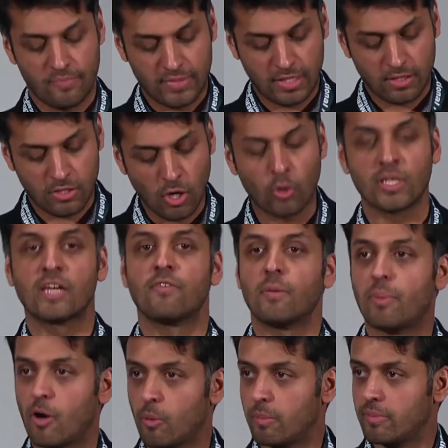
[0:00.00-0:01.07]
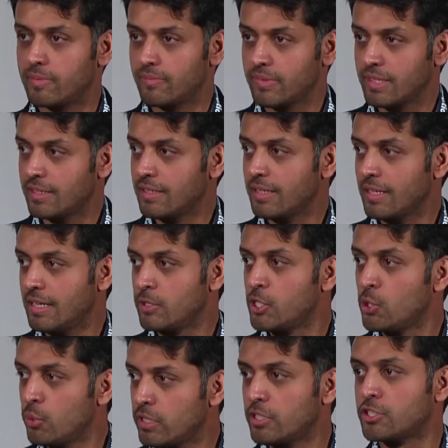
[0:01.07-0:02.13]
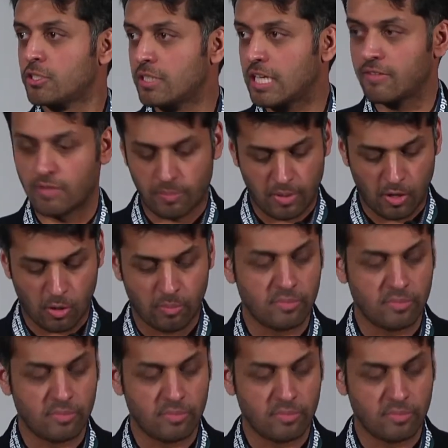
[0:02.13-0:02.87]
Don't give up hope. You really shouldn't give up hope.